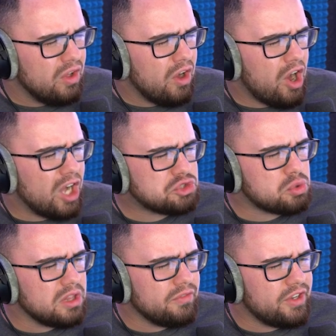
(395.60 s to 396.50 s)
ostro
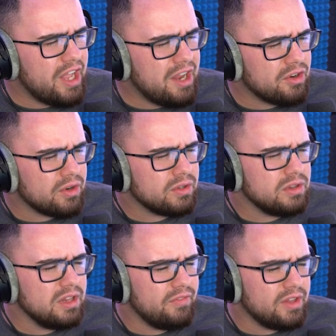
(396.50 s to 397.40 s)
Love
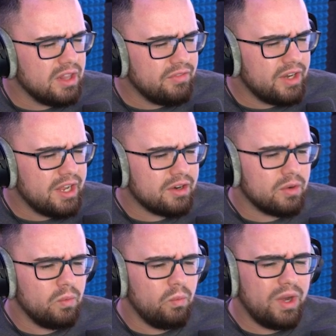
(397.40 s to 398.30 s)

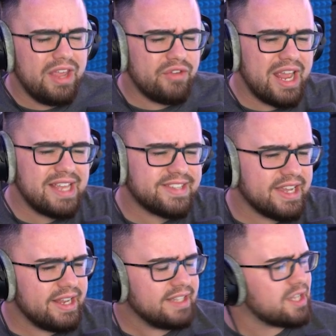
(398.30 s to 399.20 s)
Lovinator. What even is
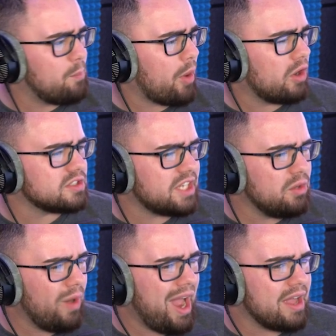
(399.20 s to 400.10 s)
it? It's a burnt
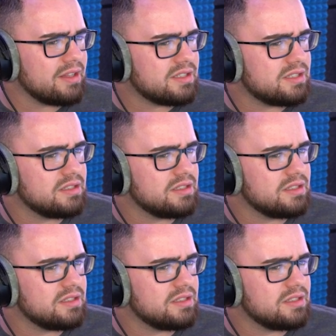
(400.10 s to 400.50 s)
T-Rex.